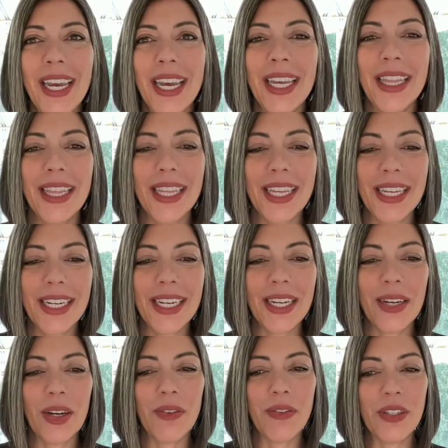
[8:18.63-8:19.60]
And
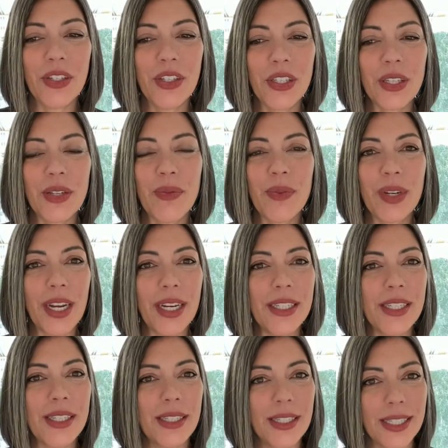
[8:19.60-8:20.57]
then eventually when I
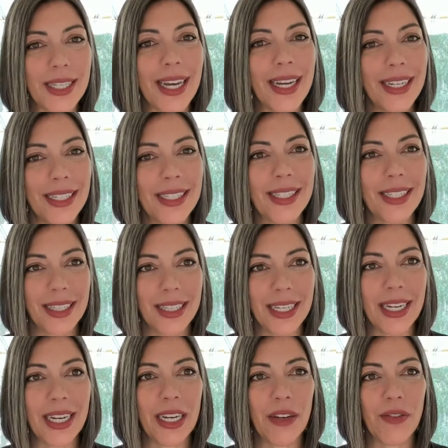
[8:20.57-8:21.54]
decided to
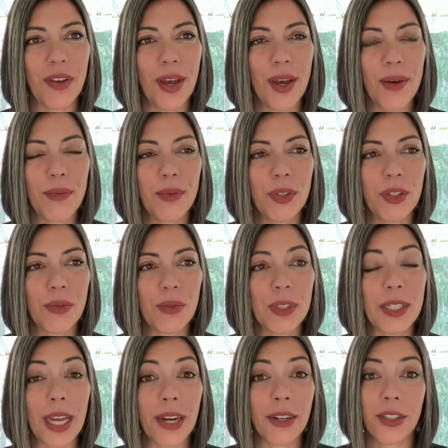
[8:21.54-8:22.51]
leave, which
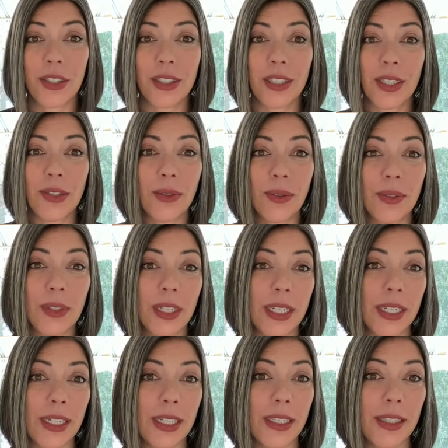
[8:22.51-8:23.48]
was actually
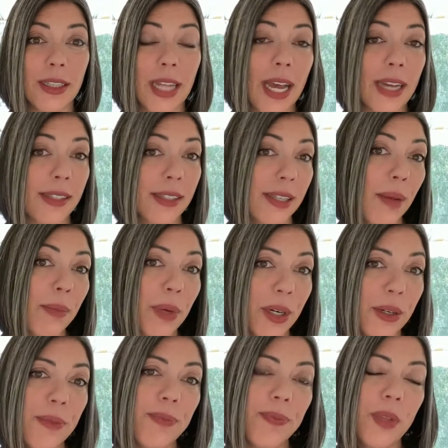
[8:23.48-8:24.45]
only last
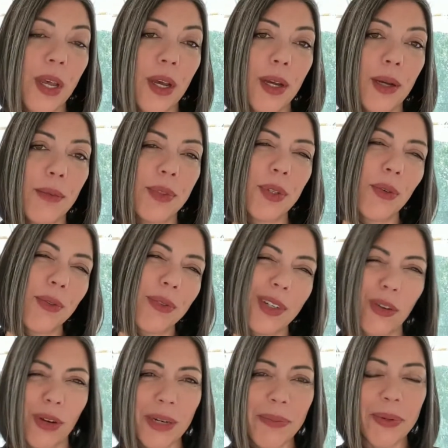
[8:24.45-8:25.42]
summer, so
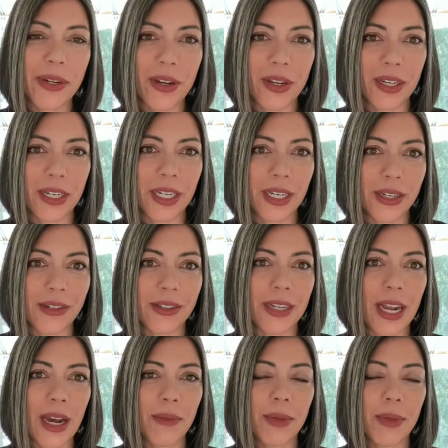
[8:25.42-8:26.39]
creeping on a year
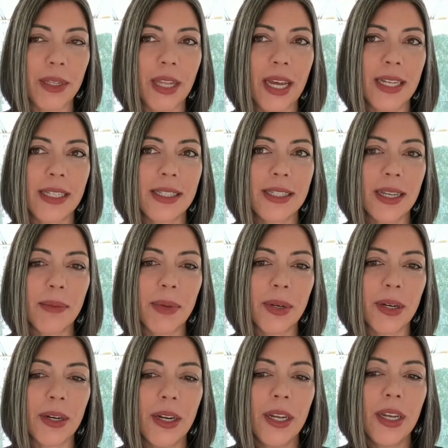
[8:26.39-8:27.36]
now, but last
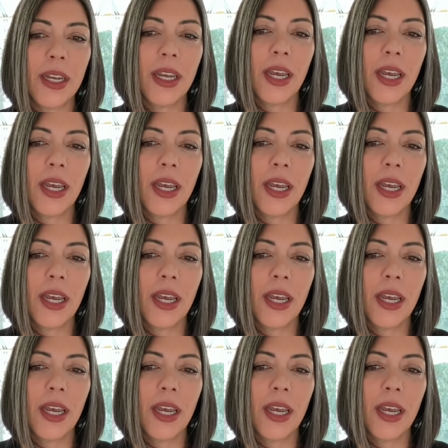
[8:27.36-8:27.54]
summer,